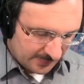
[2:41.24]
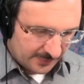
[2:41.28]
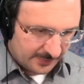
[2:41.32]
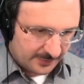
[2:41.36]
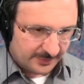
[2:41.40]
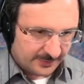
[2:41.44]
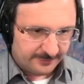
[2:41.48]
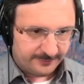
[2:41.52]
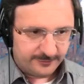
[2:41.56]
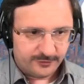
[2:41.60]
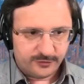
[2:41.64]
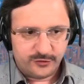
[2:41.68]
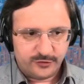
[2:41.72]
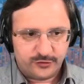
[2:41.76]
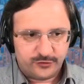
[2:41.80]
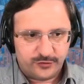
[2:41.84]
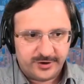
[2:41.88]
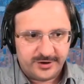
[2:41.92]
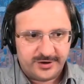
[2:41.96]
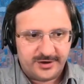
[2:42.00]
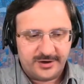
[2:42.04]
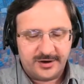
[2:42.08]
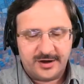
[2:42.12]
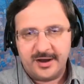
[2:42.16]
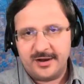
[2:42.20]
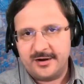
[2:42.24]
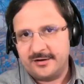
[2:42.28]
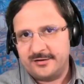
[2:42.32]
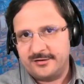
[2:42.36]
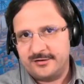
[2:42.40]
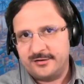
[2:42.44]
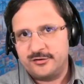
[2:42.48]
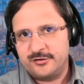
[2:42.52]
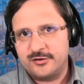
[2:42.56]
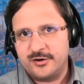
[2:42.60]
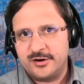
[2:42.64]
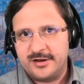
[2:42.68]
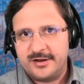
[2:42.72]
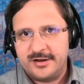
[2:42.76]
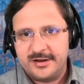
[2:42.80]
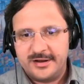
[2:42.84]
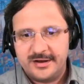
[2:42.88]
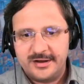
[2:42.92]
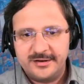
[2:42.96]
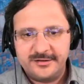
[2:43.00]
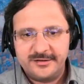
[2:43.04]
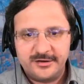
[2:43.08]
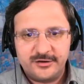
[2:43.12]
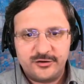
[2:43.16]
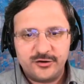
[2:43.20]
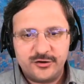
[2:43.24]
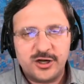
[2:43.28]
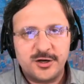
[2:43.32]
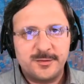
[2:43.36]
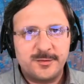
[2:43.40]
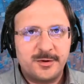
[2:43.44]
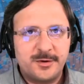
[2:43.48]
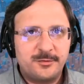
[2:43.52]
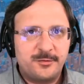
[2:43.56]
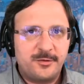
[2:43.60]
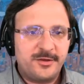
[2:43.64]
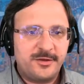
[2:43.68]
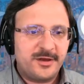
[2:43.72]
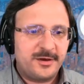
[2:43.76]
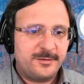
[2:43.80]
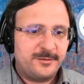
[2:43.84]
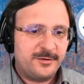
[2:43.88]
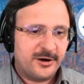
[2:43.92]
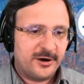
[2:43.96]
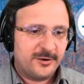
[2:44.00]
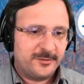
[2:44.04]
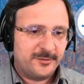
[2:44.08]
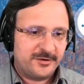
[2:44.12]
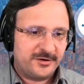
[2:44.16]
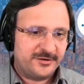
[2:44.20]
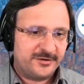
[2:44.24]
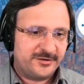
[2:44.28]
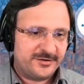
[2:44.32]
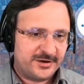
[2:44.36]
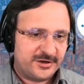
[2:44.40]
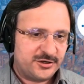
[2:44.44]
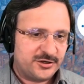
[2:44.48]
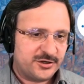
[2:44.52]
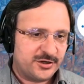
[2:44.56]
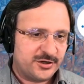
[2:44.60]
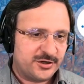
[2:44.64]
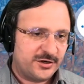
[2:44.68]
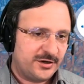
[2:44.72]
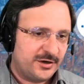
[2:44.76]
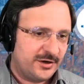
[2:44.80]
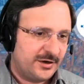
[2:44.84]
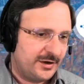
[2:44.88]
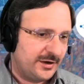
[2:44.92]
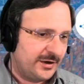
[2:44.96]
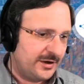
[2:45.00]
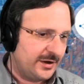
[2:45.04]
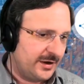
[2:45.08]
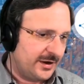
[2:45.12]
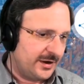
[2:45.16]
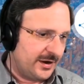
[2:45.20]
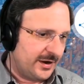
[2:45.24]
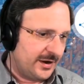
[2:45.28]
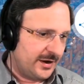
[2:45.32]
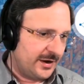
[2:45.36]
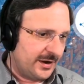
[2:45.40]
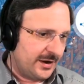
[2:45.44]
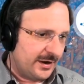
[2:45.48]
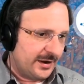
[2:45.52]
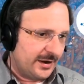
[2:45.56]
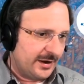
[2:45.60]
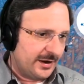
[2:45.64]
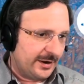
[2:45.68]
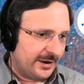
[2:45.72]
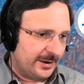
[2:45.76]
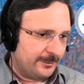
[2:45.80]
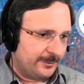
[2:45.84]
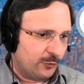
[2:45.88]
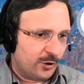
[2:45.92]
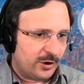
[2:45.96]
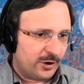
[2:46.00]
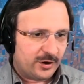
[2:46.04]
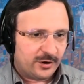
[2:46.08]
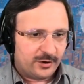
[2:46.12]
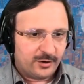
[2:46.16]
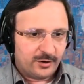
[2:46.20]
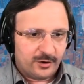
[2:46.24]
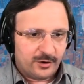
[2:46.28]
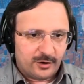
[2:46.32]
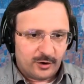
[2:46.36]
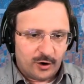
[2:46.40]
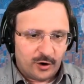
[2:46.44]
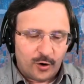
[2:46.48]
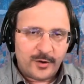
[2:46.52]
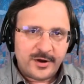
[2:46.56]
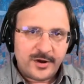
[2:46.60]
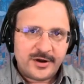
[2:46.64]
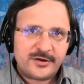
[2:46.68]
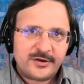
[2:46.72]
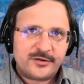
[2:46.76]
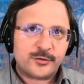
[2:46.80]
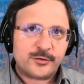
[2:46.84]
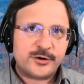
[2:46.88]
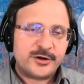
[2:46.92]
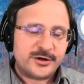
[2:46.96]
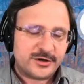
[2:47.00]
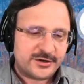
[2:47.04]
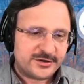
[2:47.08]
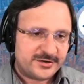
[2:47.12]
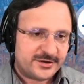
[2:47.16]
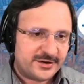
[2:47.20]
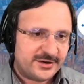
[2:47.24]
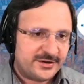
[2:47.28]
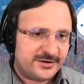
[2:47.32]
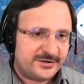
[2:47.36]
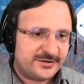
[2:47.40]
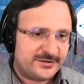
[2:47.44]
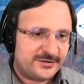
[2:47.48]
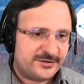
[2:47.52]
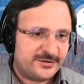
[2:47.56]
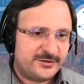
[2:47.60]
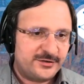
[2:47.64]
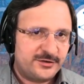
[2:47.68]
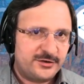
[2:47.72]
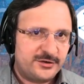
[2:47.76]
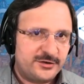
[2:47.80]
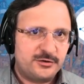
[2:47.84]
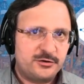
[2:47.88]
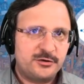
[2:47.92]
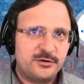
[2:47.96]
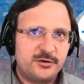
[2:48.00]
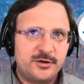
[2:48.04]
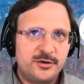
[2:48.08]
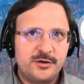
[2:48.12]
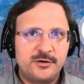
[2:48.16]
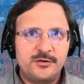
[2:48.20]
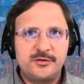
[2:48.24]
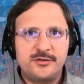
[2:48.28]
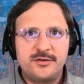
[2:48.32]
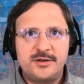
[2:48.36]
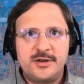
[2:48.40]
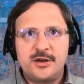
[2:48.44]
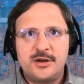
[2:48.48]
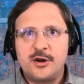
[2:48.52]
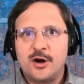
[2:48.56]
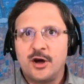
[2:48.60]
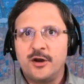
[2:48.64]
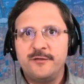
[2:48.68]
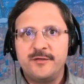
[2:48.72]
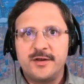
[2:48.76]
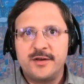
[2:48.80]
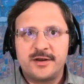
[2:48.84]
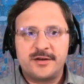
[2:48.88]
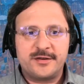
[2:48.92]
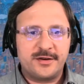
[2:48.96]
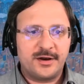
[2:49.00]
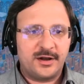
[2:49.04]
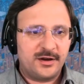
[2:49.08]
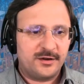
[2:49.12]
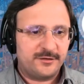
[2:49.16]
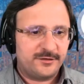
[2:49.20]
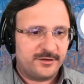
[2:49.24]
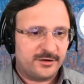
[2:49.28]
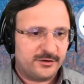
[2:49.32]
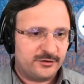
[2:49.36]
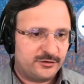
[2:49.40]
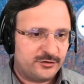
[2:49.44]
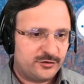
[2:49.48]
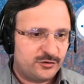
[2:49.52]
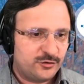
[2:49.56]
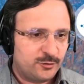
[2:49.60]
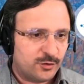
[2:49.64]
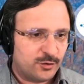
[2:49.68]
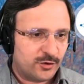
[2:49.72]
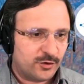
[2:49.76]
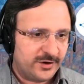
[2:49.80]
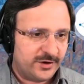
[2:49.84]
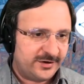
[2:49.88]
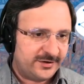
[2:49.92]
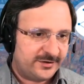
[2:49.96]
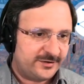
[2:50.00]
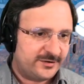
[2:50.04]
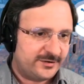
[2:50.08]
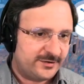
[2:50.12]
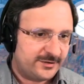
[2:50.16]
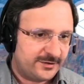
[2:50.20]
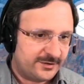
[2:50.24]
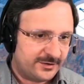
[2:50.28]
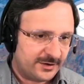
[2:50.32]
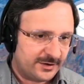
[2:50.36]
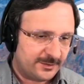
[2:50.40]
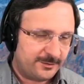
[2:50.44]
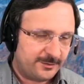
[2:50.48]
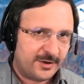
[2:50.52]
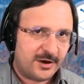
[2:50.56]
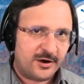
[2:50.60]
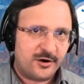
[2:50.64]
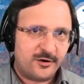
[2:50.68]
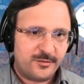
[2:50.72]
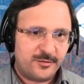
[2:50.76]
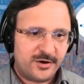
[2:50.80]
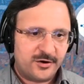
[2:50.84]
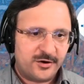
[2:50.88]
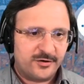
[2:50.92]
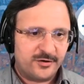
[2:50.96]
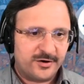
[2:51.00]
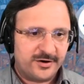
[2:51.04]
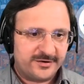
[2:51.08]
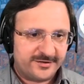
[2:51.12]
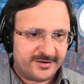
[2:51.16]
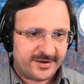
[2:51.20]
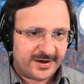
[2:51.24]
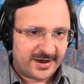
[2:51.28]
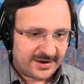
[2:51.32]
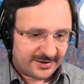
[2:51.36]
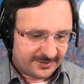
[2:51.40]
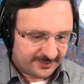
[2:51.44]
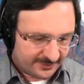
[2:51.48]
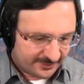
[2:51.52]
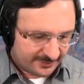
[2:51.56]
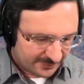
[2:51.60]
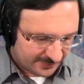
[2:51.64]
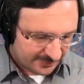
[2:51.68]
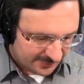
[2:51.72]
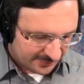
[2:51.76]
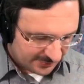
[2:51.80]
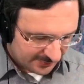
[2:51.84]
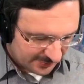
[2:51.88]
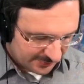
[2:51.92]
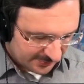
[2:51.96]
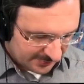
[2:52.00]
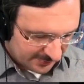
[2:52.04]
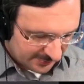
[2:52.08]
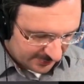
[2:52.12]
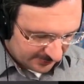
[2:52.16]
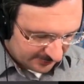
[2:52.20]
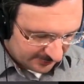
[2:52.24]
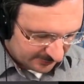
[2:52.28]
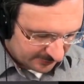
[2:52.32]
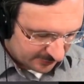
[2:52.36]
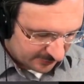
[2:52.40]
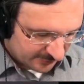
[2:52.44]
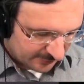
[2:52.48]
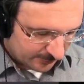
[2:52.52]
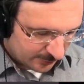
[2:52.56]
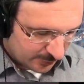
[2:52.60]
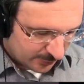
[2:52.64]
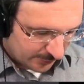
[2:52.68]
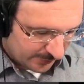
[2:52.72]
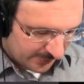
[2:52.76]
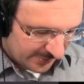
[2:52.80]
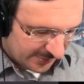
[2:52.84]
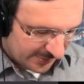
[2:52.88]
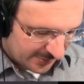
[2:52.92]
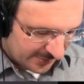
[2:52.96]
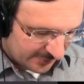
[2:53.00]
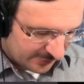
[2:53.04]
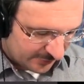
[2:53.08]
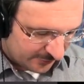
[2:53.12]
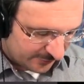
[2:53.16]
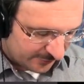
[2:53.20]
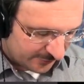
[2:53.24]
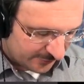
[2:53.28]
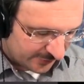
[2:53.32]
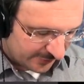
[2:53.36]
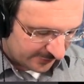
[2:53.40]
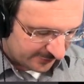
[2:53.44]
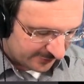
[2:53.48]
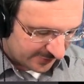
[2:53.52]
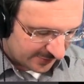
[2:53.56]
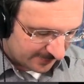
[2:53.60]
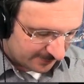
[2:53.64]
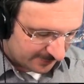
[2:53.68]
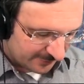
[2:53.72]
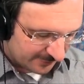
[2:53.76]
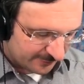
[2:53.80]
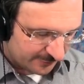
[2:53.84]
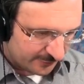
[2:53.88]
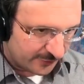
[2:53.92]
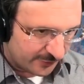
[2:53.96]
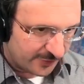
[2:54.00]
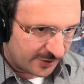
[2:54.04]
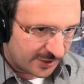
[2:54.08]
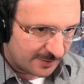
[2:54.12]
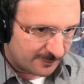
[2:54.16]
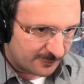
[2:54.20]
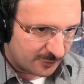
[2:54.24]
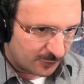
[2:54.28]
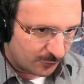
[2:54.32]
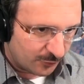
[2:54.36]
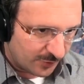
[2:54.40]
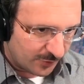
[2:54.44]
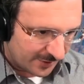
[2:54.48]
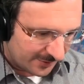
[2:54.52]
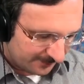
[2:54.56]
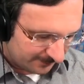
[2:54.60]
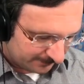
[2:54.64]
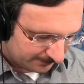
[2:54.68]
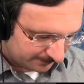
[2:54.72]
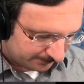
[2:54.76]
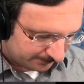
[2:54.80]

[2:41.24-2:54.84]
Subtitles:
And for a straight line, it's usually easy to come up with a parameterization. What always works is to use the convex hull of those 2 points and parameterize that. So what we can do, for example, for gamma 1